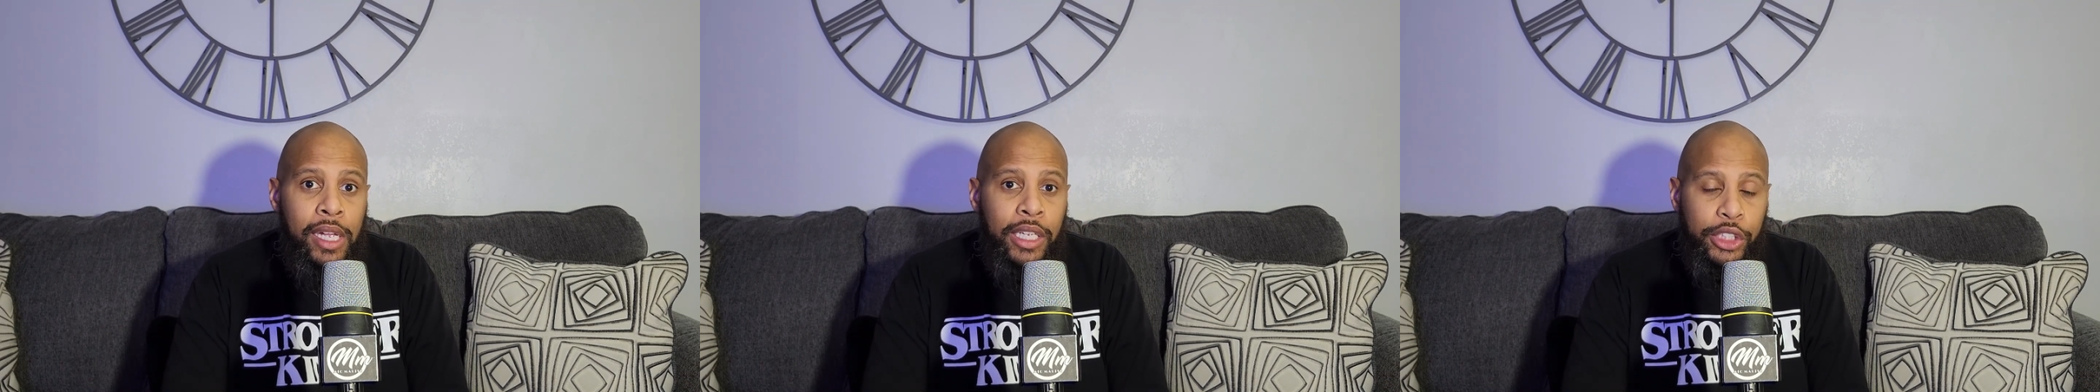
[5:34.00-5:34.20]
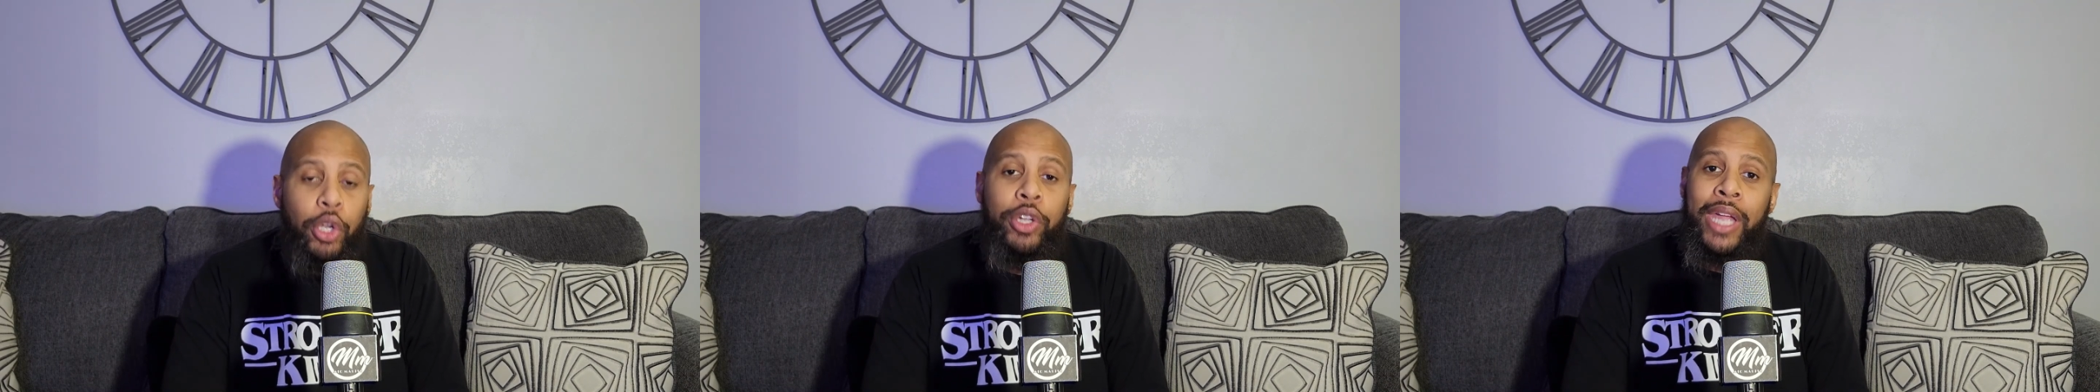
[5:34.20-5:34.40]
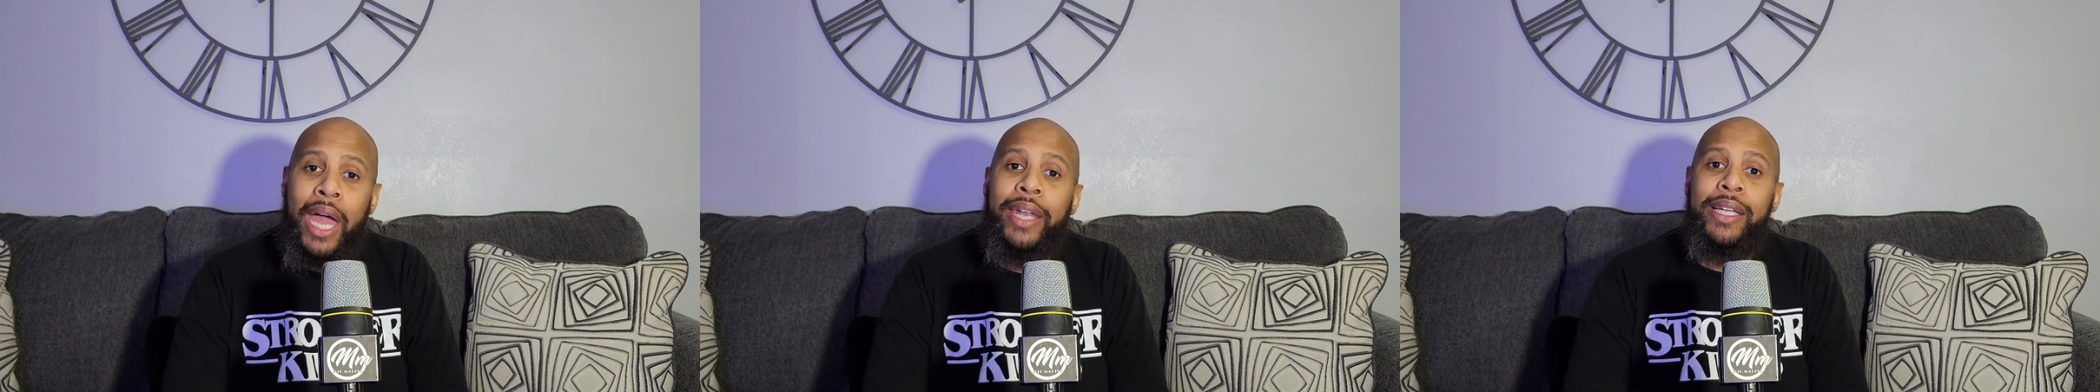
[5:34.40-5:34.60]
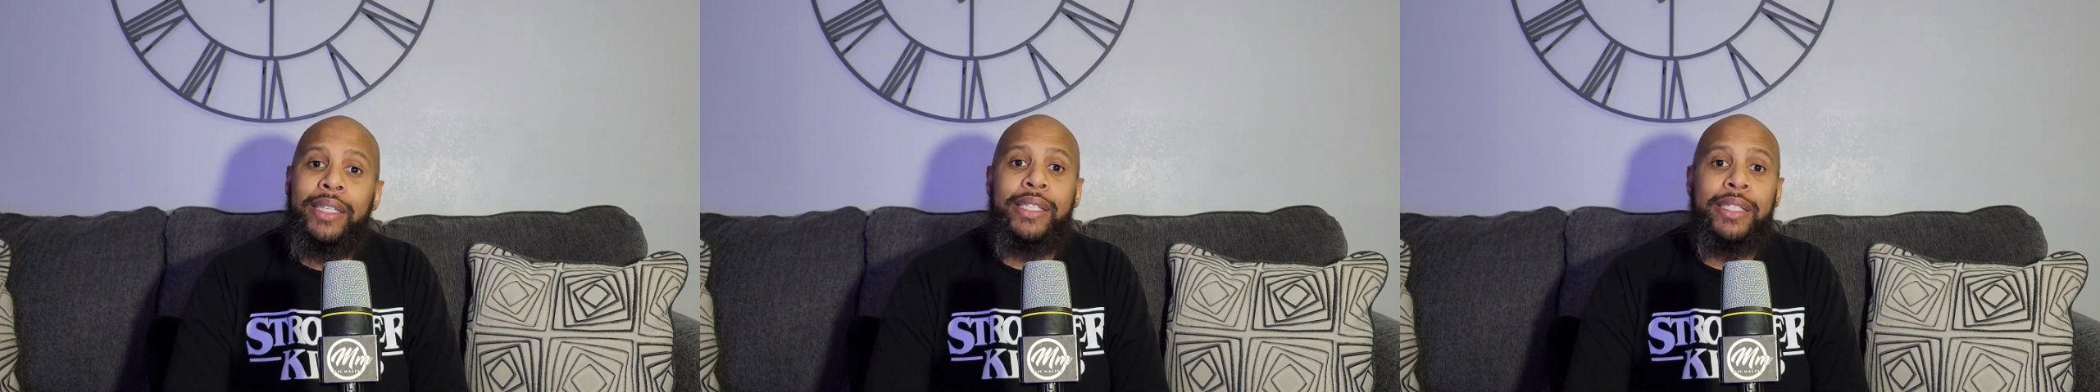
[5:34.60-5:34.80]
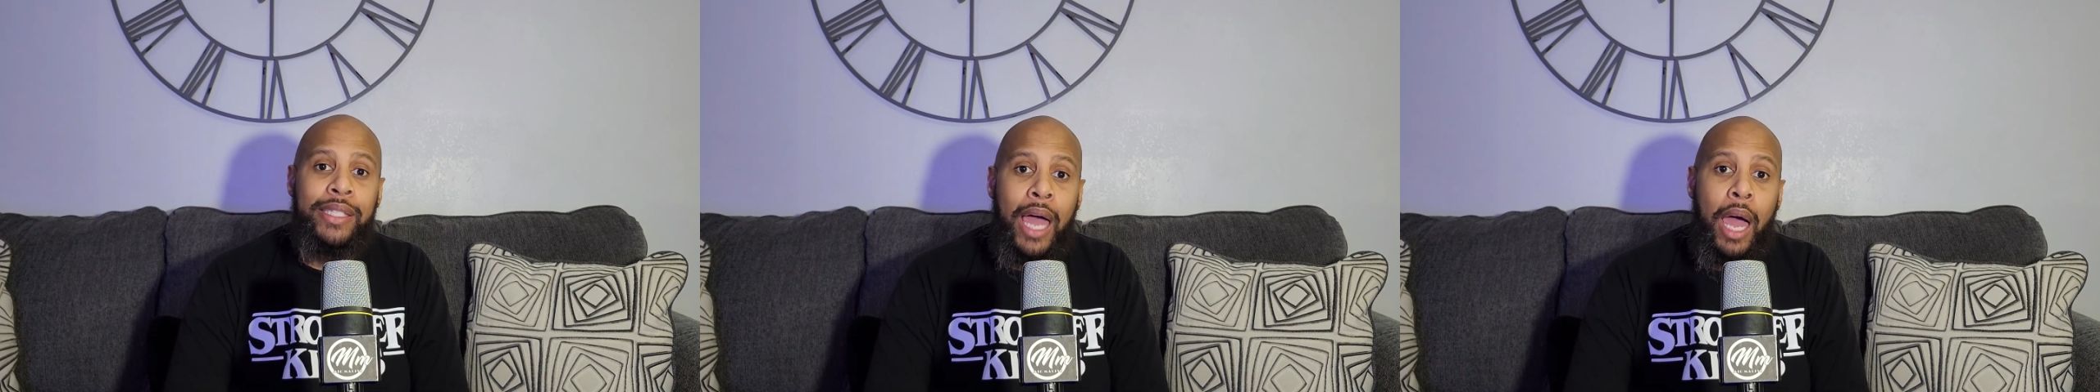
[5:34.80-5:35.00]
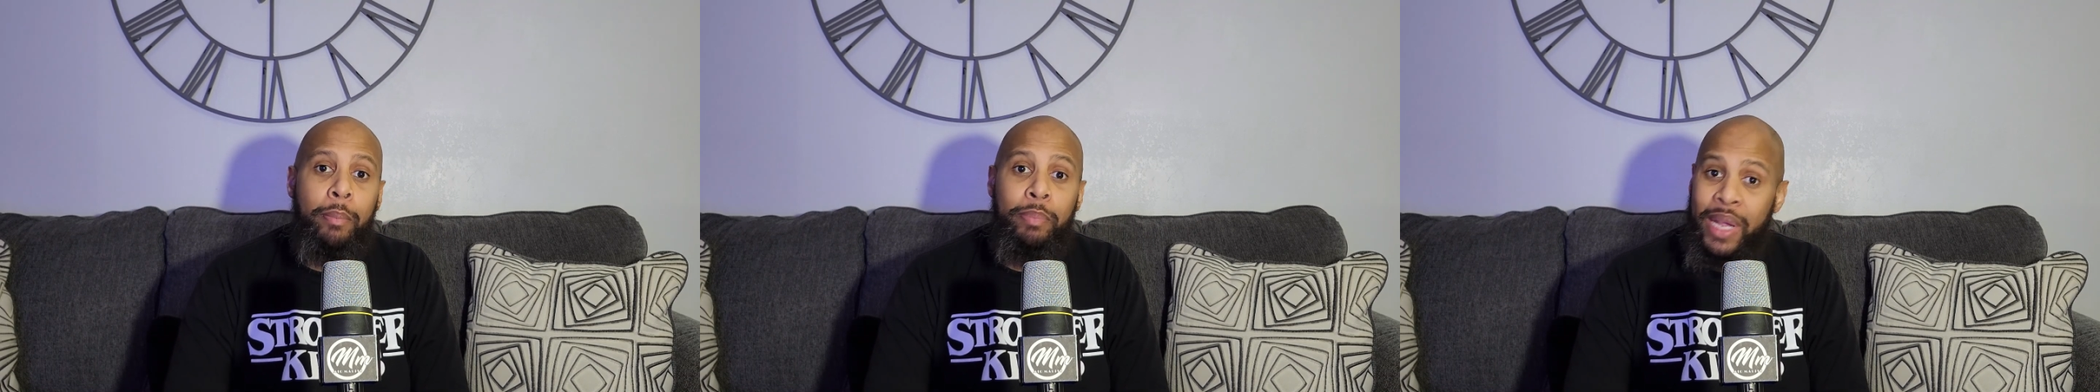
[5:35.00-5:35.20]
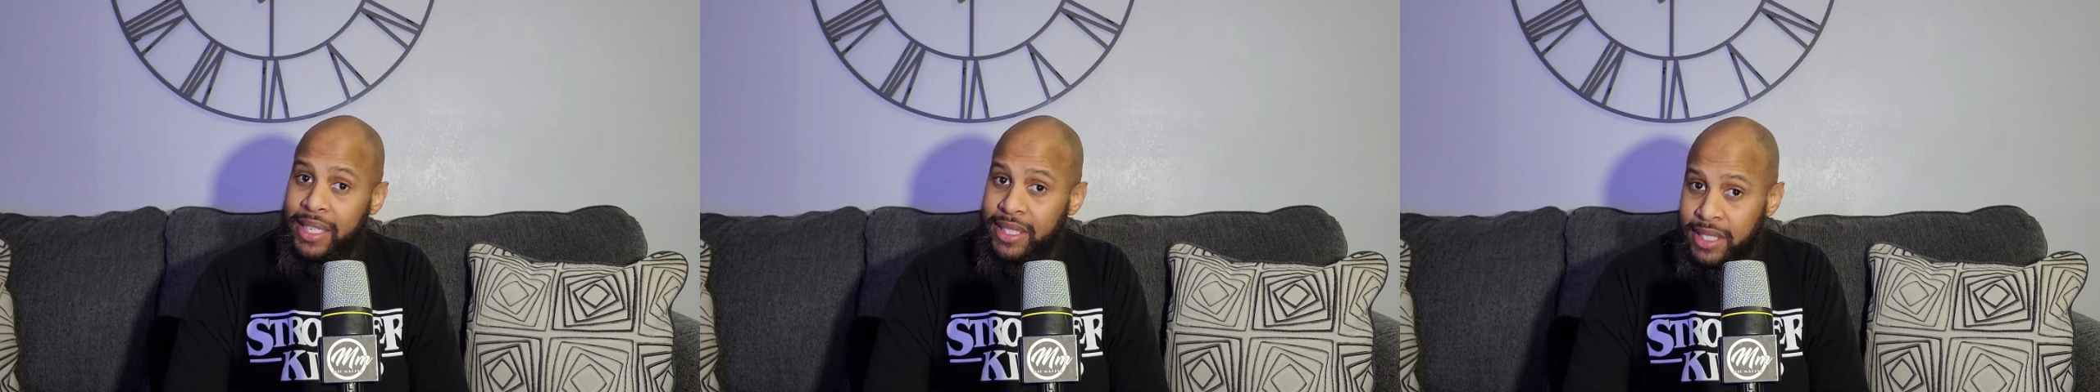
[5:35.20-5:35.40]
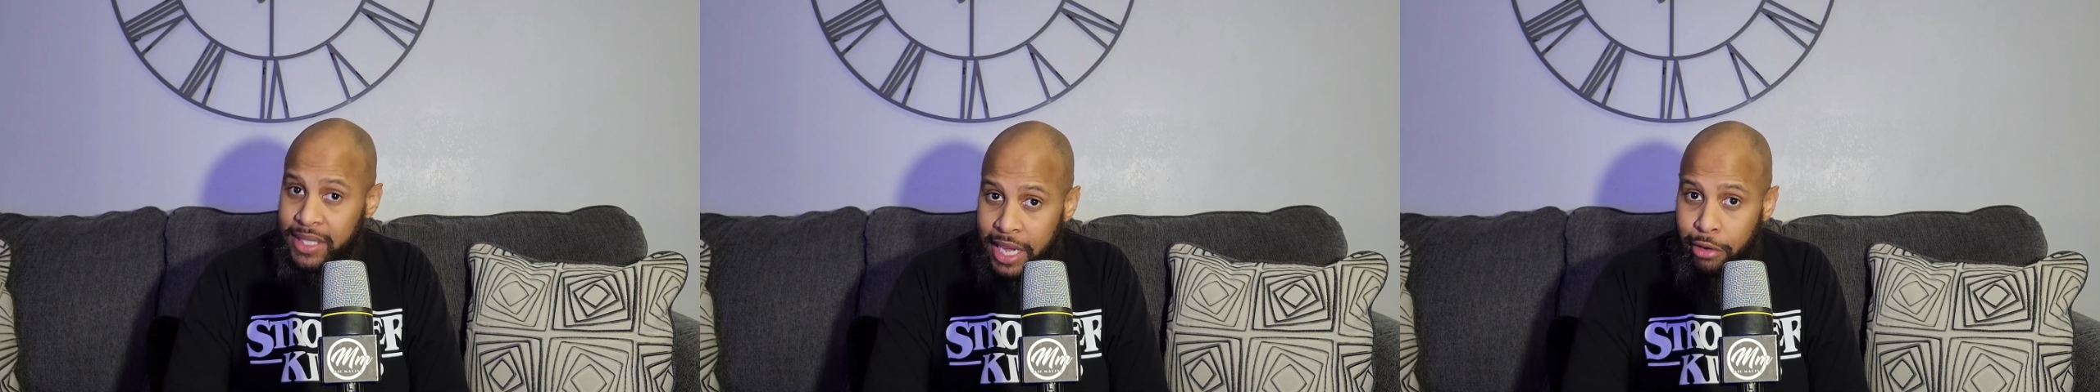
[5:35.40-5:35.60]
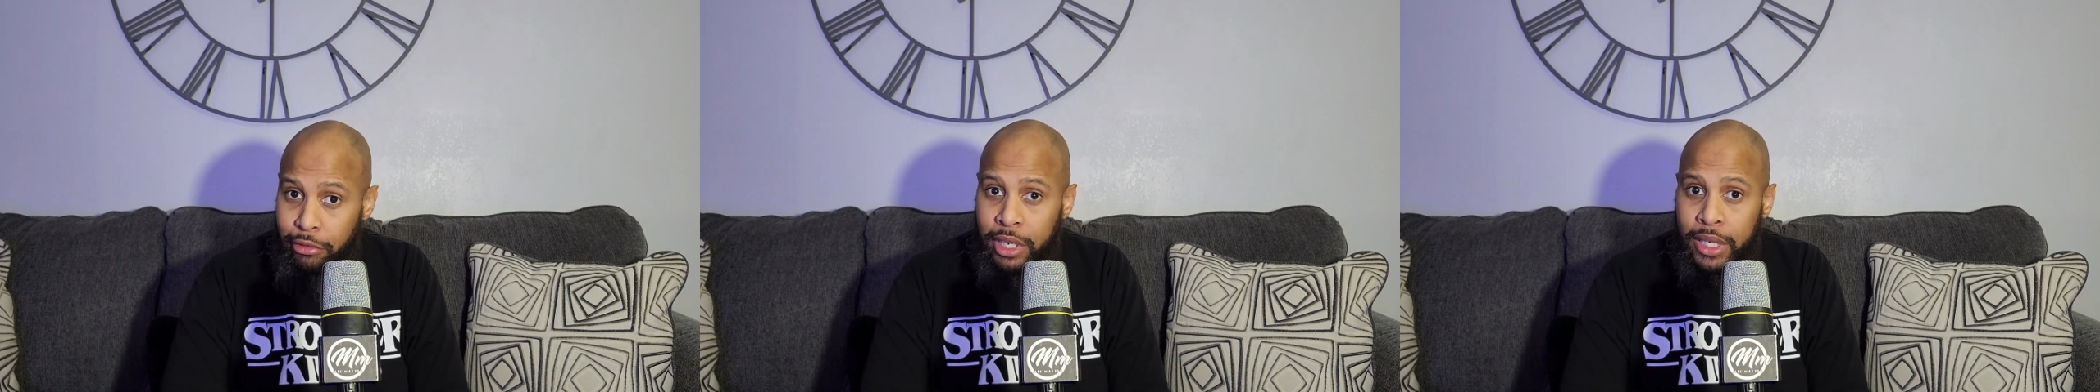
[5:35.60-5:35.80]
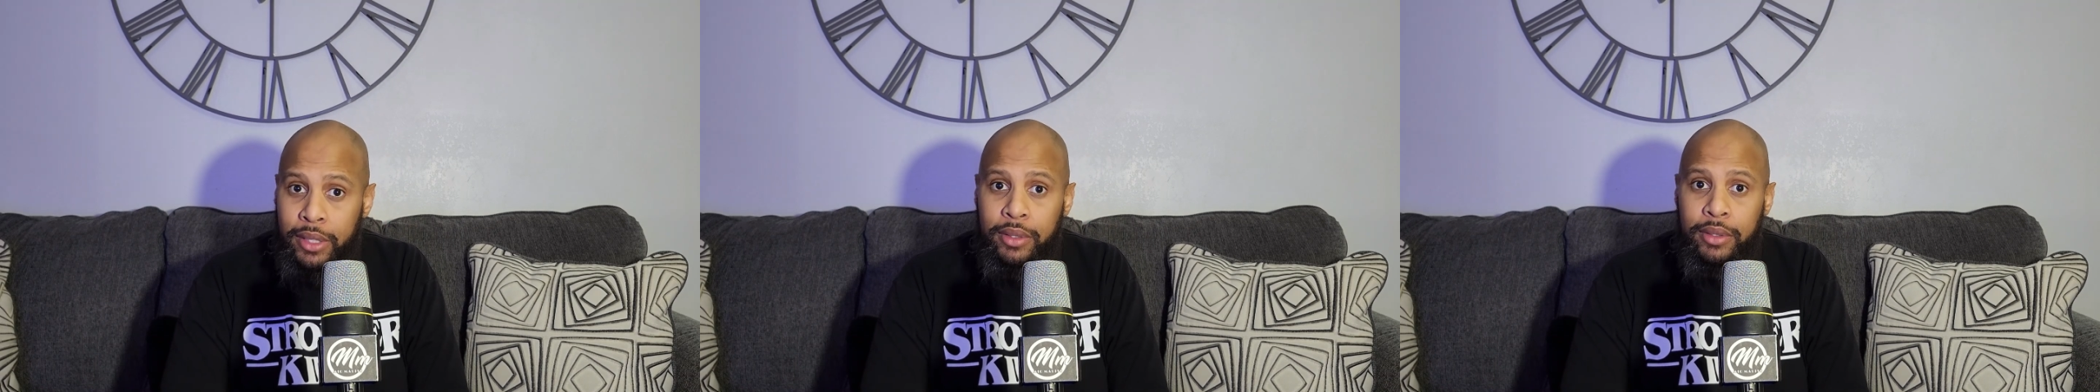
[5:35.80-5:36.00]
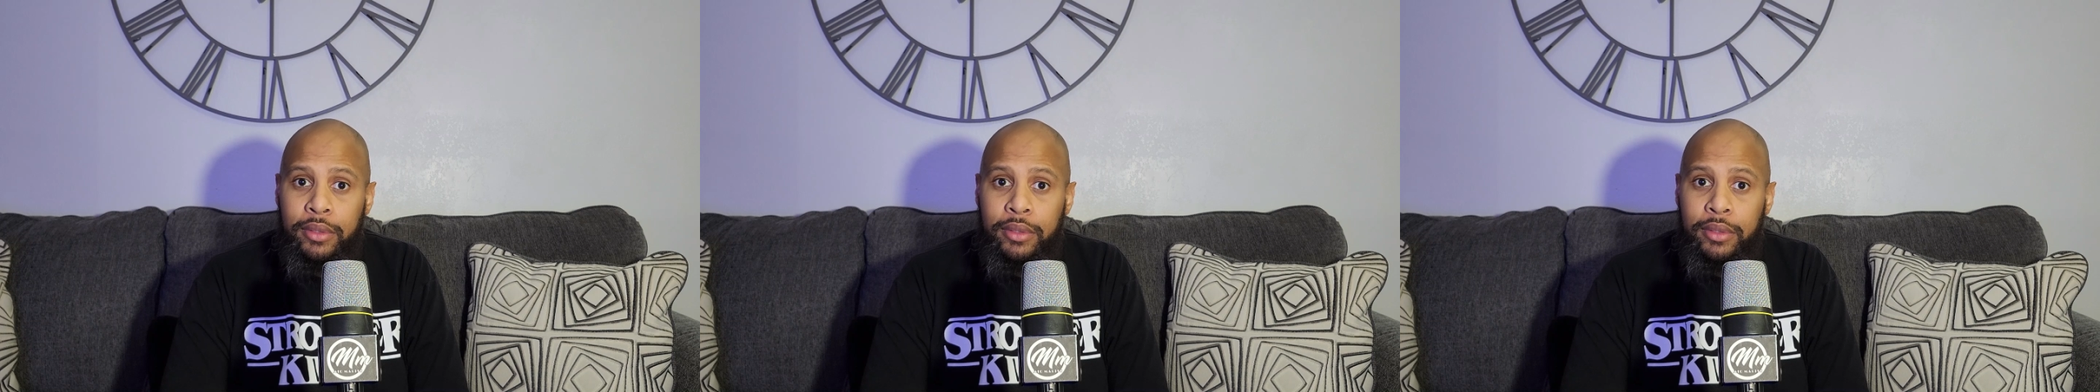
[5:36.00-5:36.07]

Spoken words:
So y'all need to stop being scary.